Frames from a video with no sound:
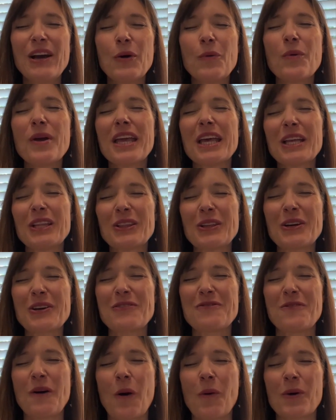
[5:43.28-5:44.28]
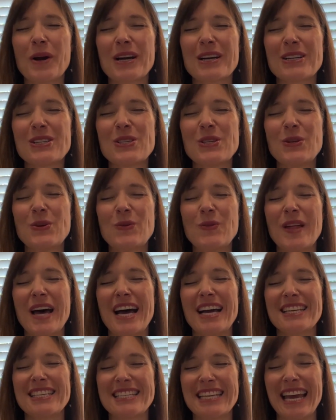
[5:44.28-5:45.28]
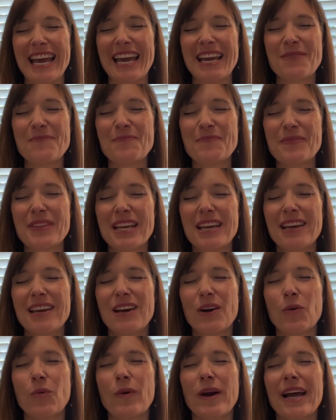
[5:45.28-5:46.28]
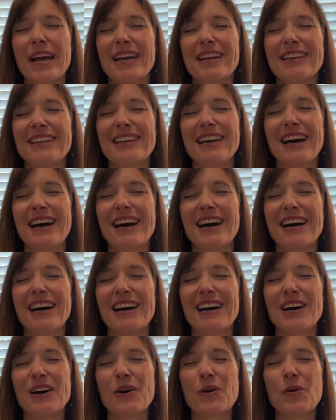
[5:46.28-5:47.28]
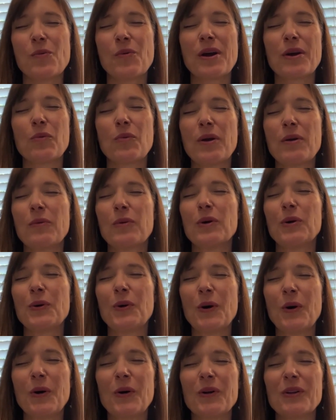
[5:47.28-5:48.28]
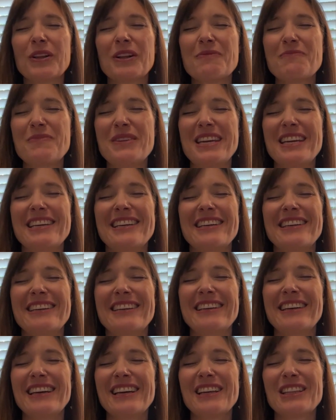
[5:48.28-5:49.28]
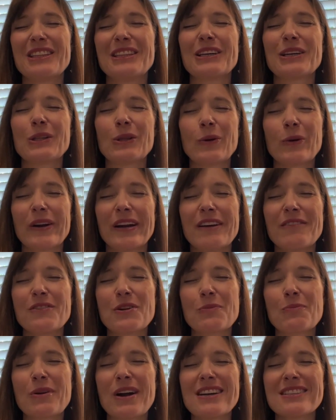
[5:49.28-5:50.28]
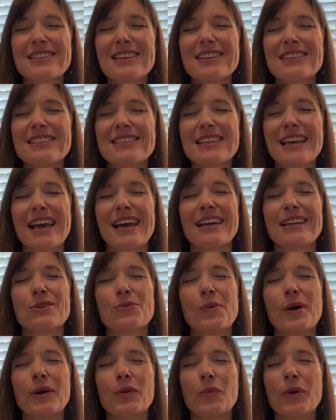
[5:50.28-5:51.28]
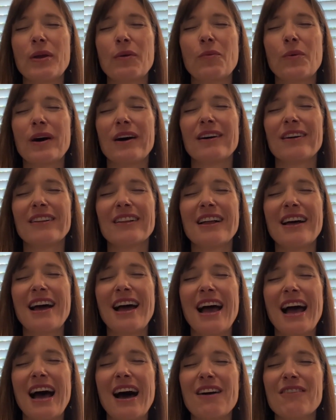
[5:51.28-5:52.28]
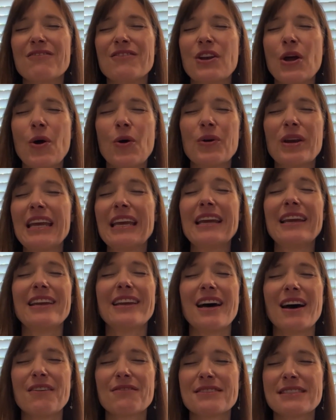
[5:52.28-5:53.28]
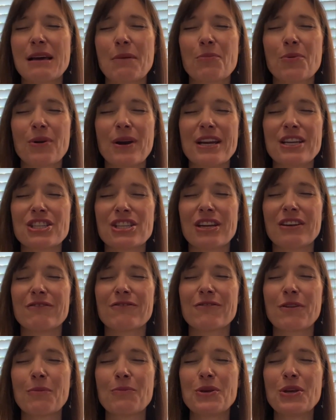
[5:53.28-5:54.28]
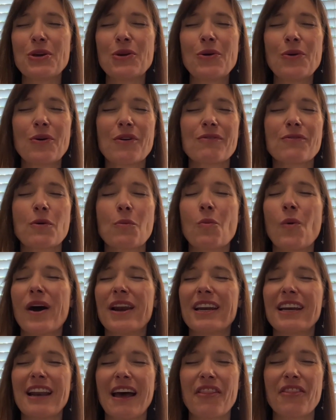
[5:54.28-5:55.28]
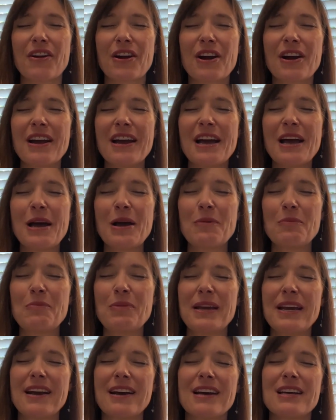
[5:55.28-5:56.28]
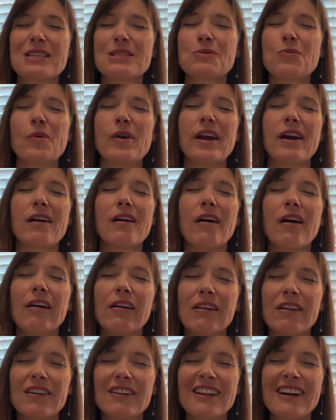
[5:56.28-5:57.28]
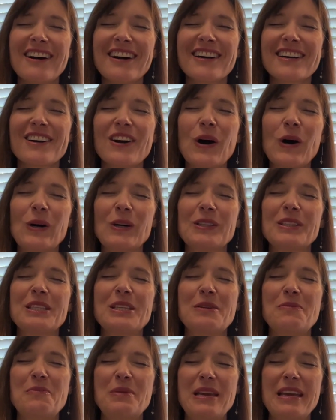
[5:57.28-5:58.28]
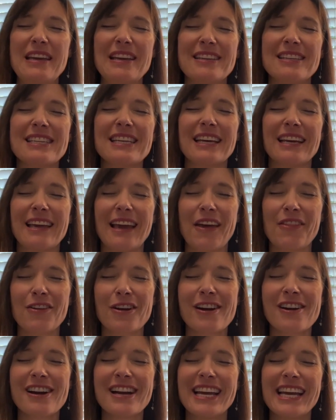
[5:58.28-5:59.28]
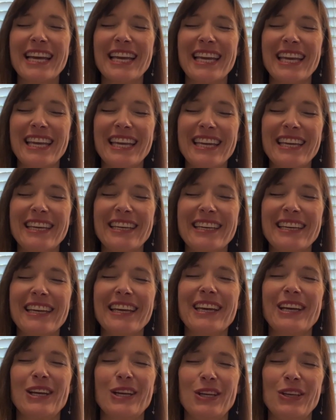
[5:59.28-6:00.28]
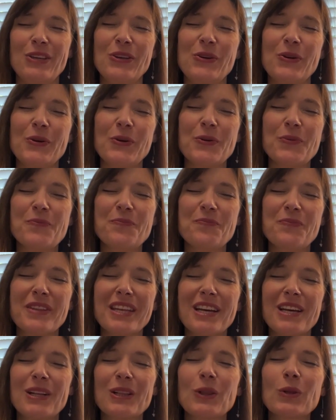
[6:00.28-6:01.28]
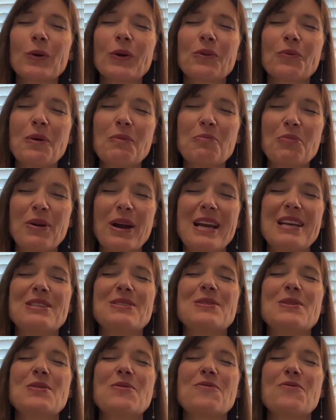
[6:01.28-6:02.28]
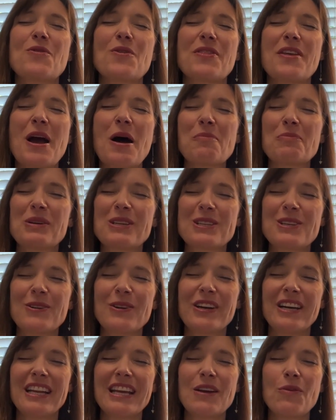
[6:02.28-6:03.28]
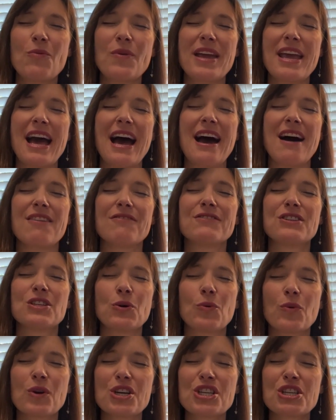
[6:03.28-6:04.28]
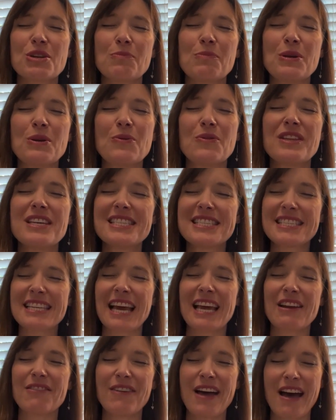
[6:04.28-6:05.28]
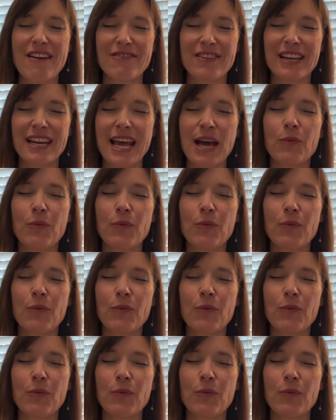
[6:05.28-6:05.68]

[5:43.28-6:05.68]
we can look forward to that day when uh, when we will all be in the glory of your presence and when we will have no need of separation from you or from one another because we are all called to be together in you. Lord, we praise you for the opportunity we have to worship you this side of heaven,